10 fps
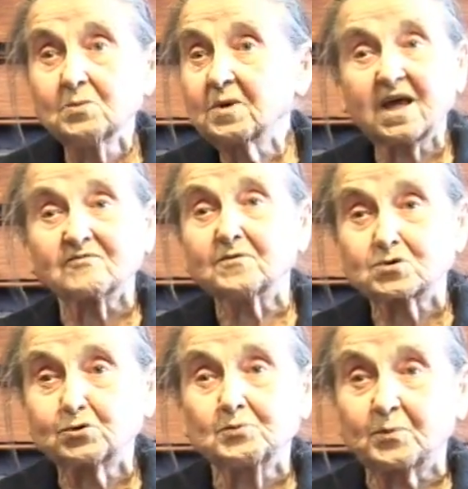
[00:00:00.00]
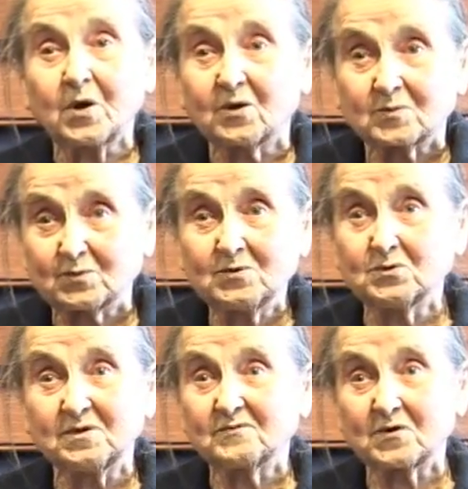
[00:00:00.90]
We have a superb
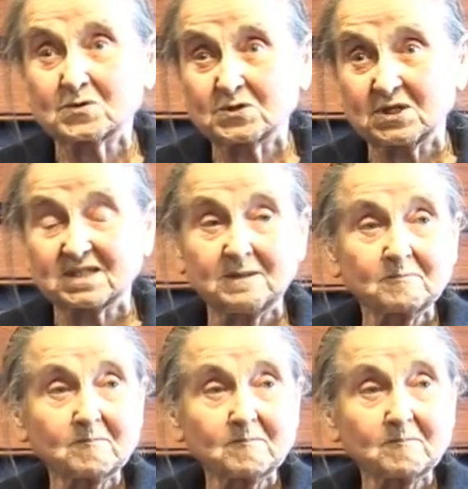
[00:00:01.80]
university.